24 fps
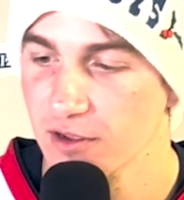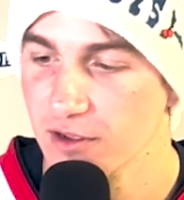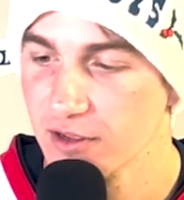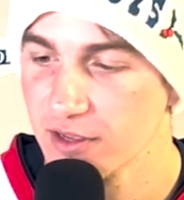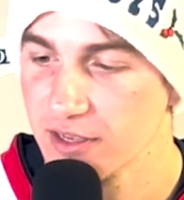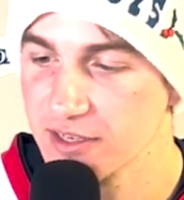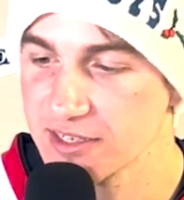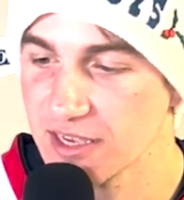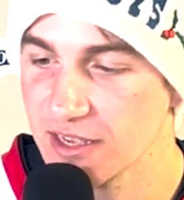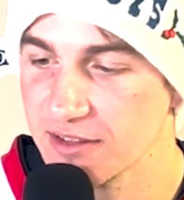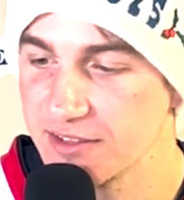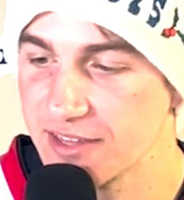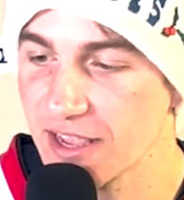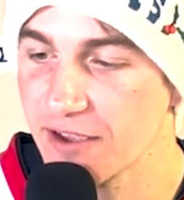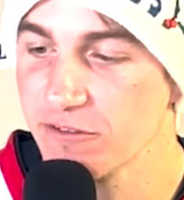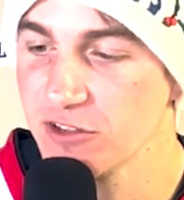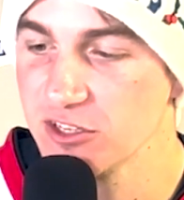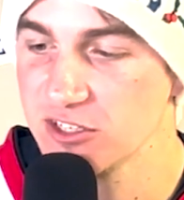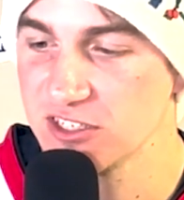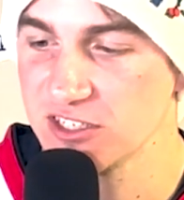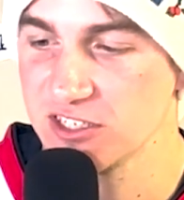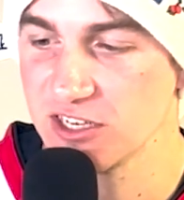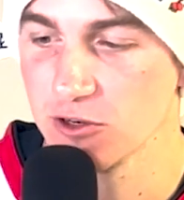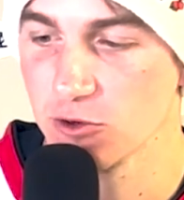He's got Devin
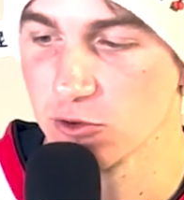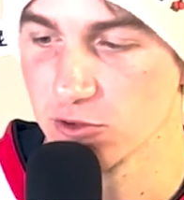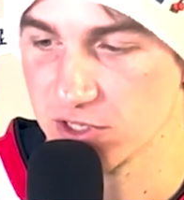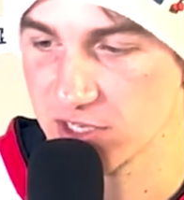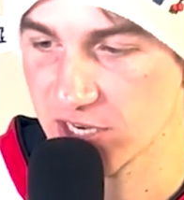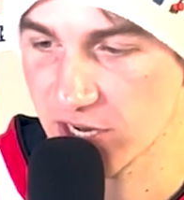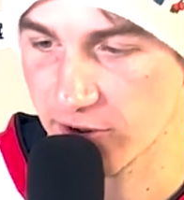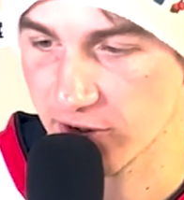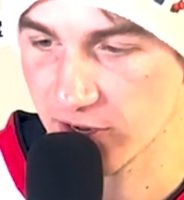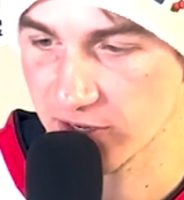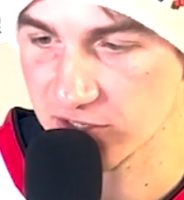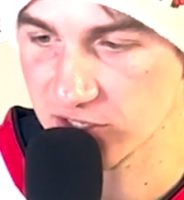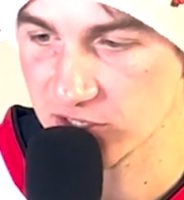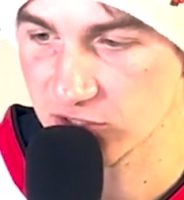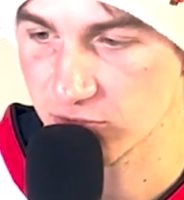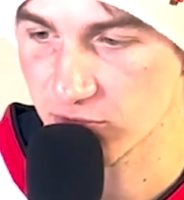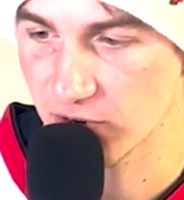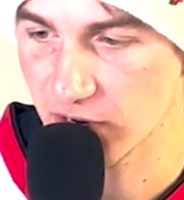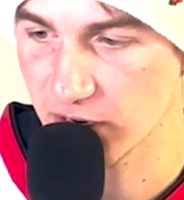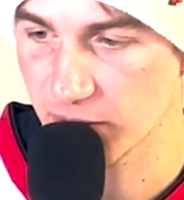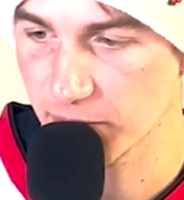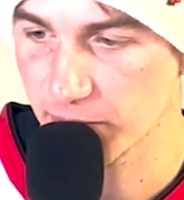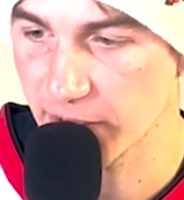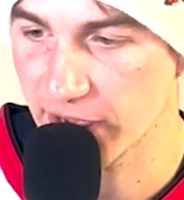Singletary as his
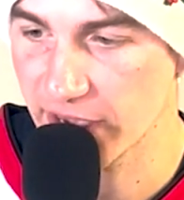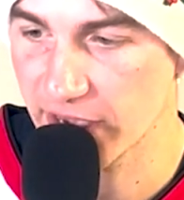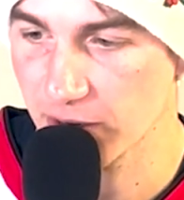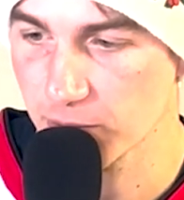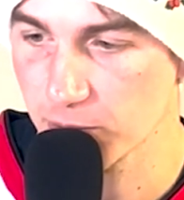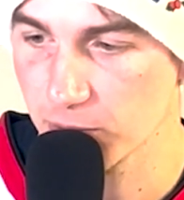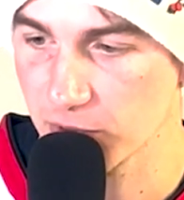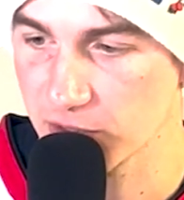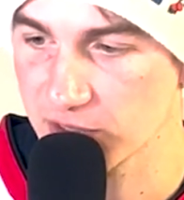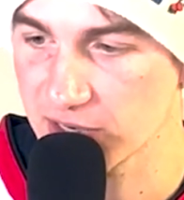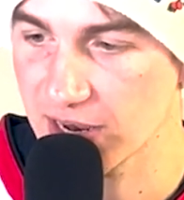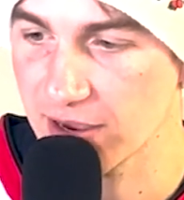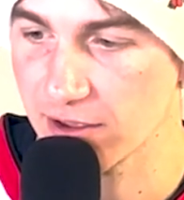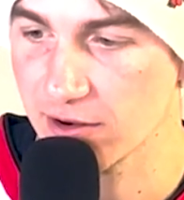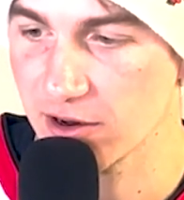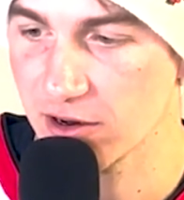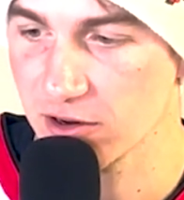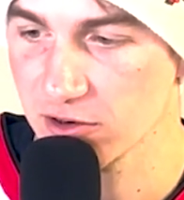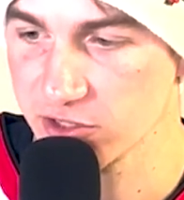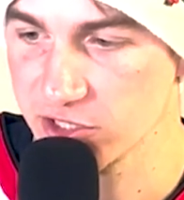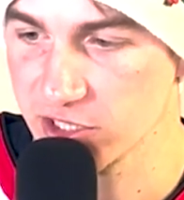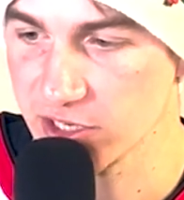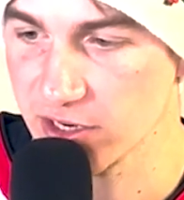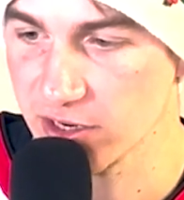running back with Tyler
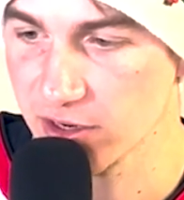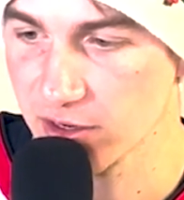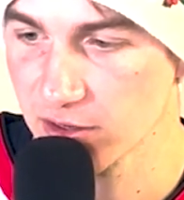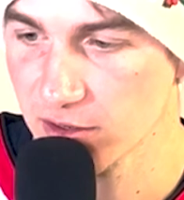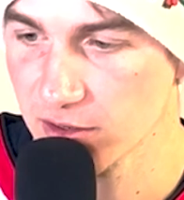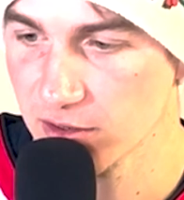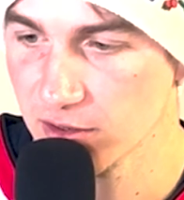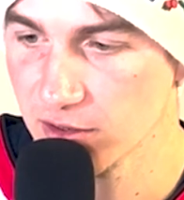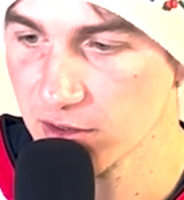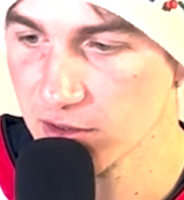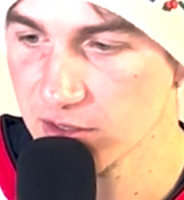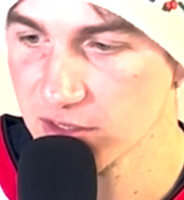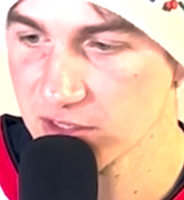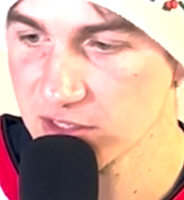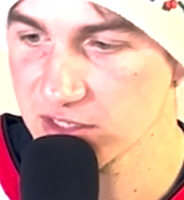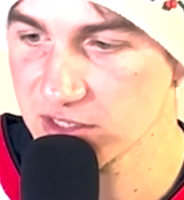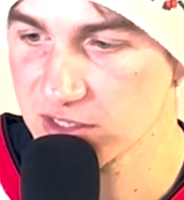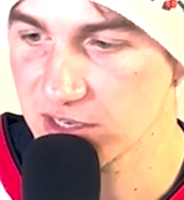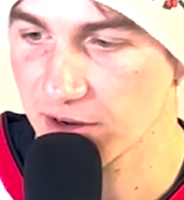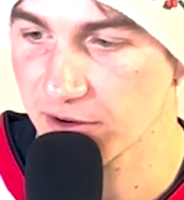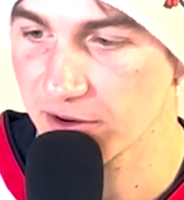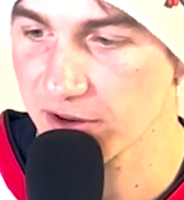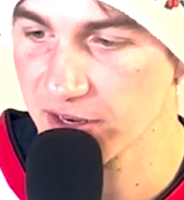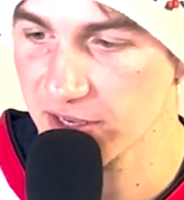Algier,
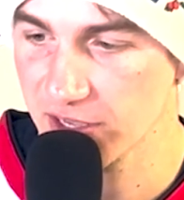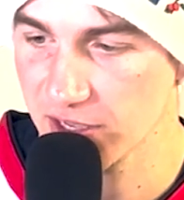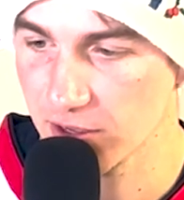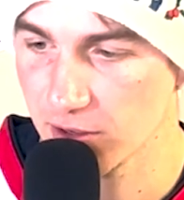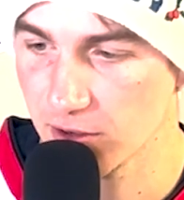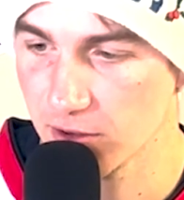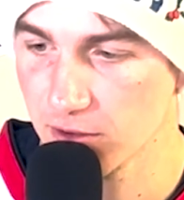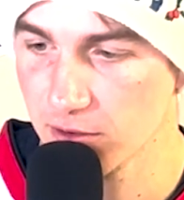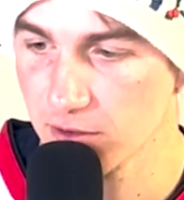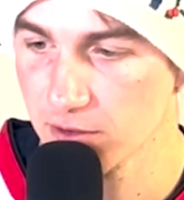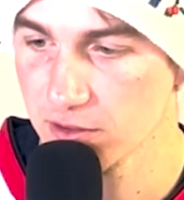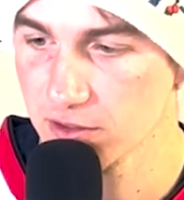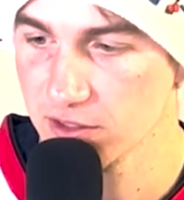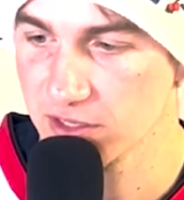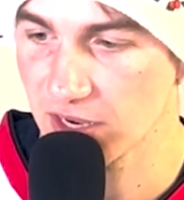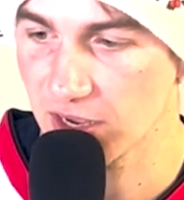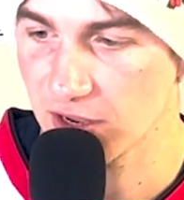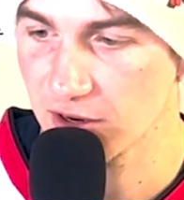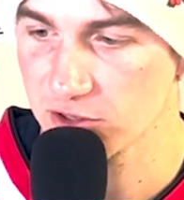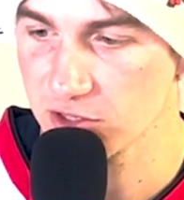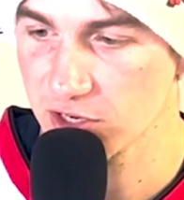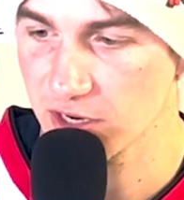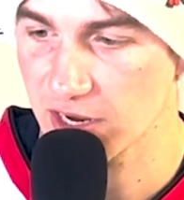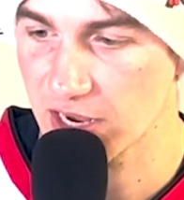Tyreek Hill,
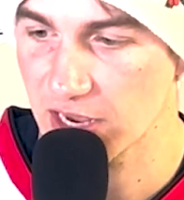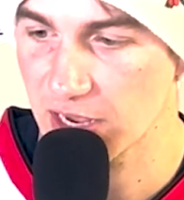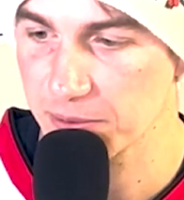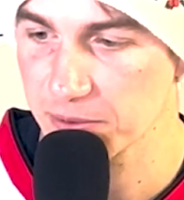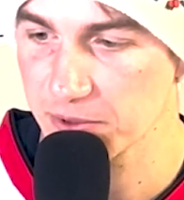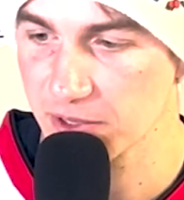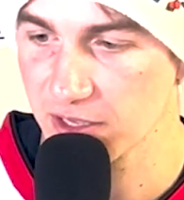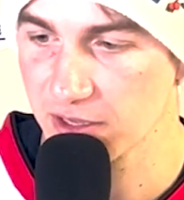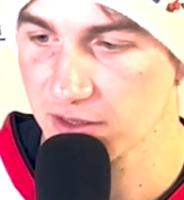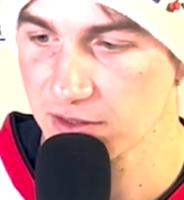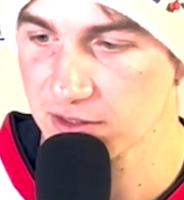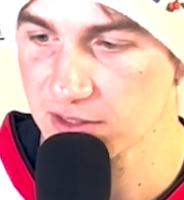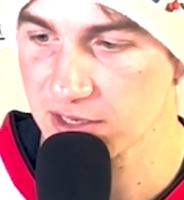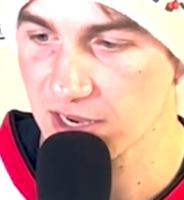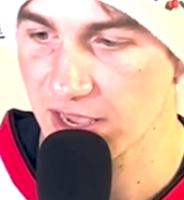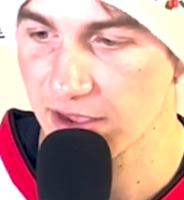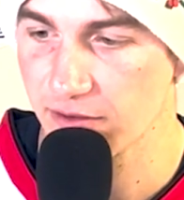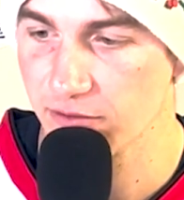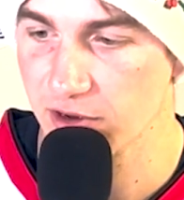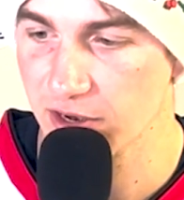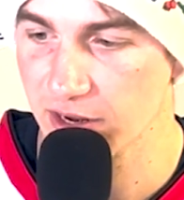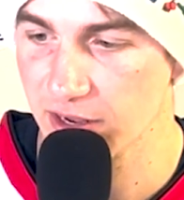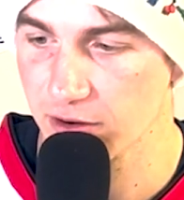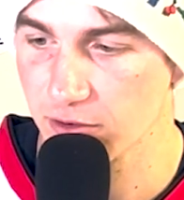DeAndre Hopkins,
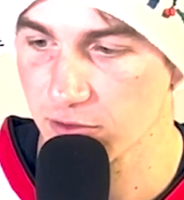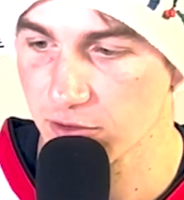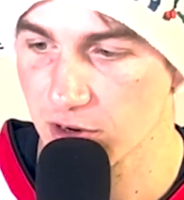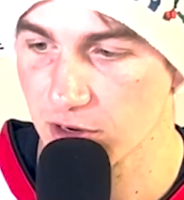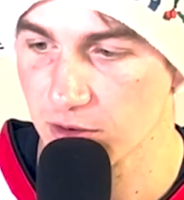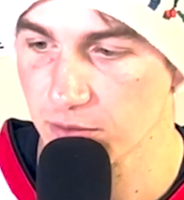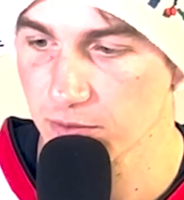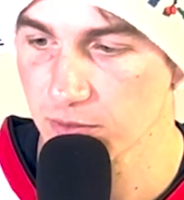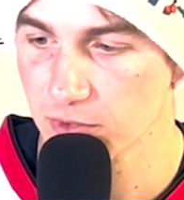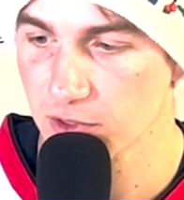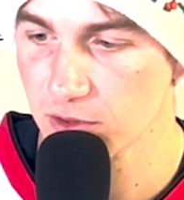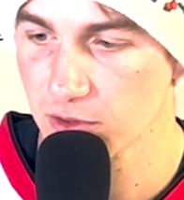Evan Ingram,